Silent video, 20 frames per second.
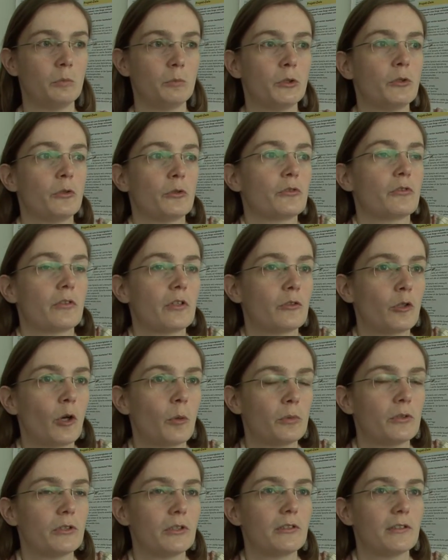Because the
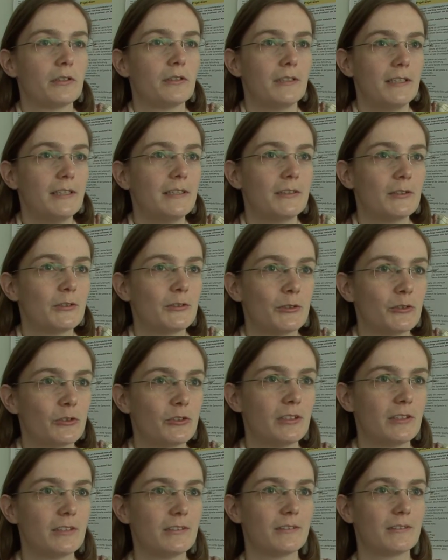topic is
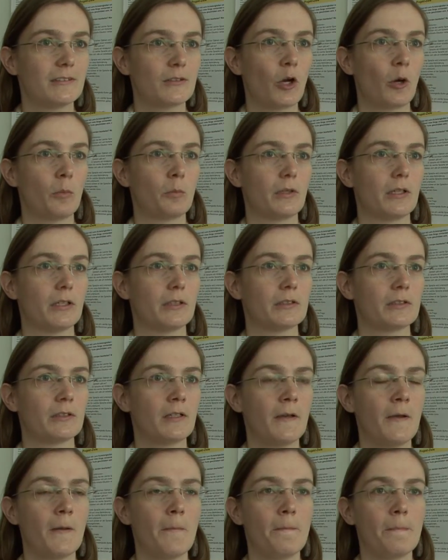still complex.
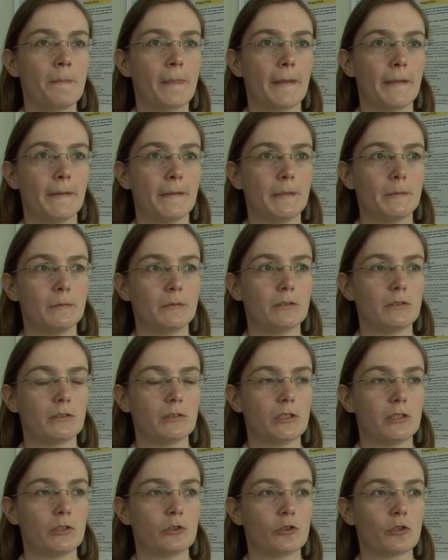And
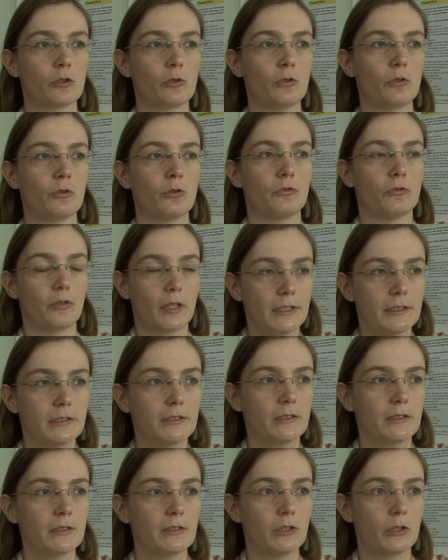so
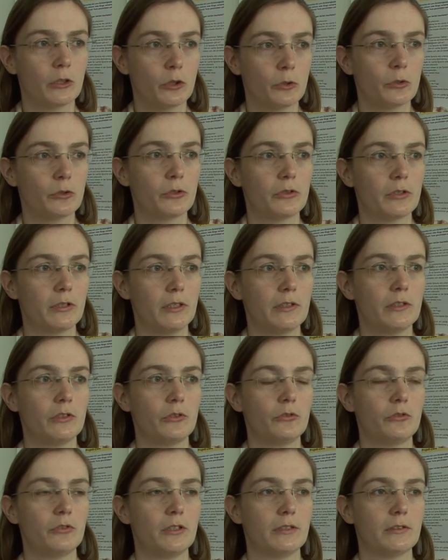writing a good,
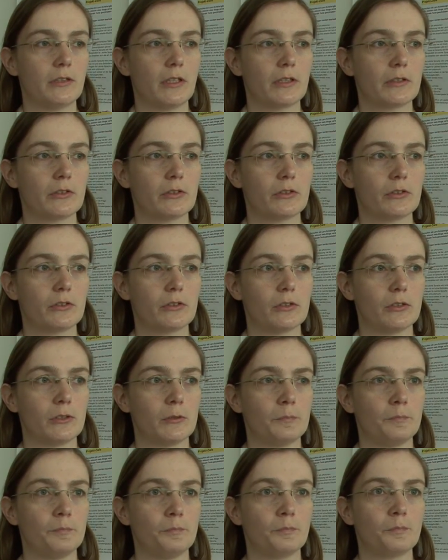easy-to-read text
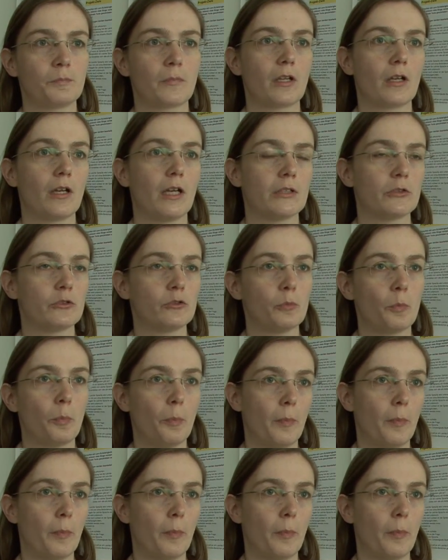has to